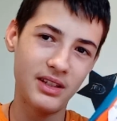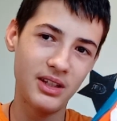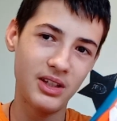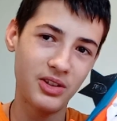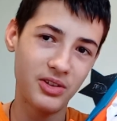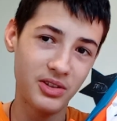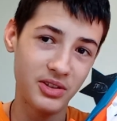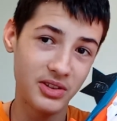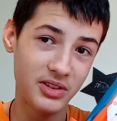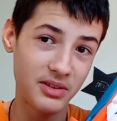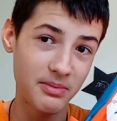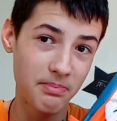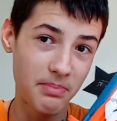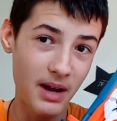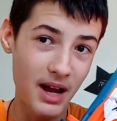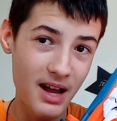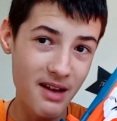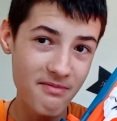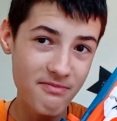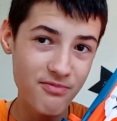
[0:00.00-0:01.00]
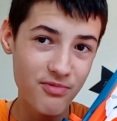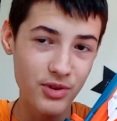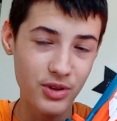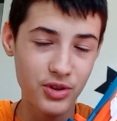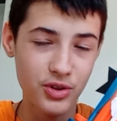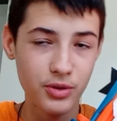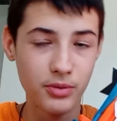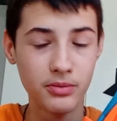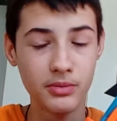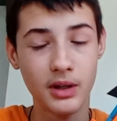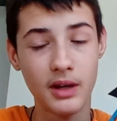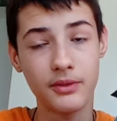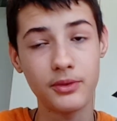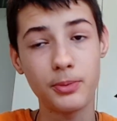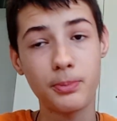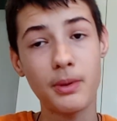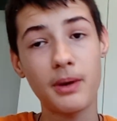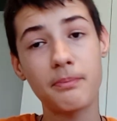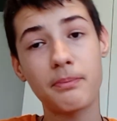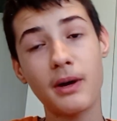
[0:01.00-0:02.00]
here is the pump, which you have
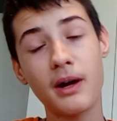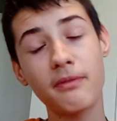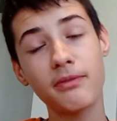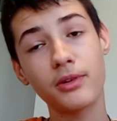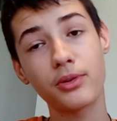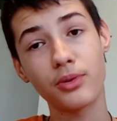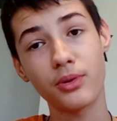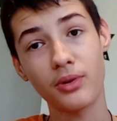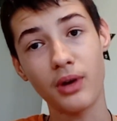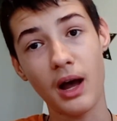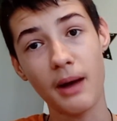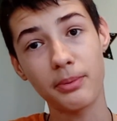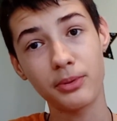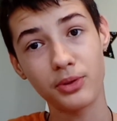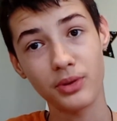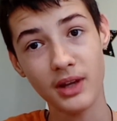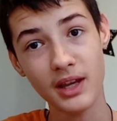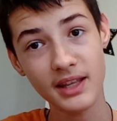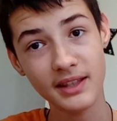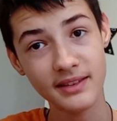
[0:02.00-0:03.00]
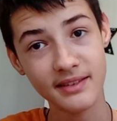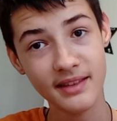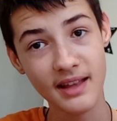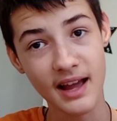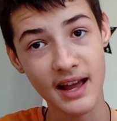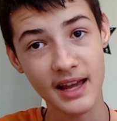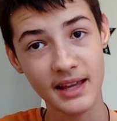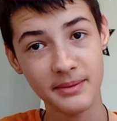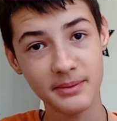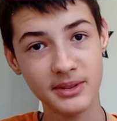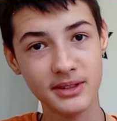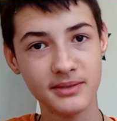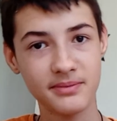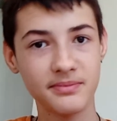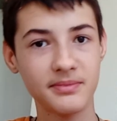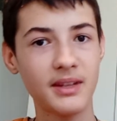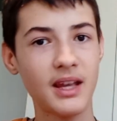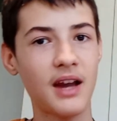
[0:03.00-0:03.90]
to pump up to 8 times.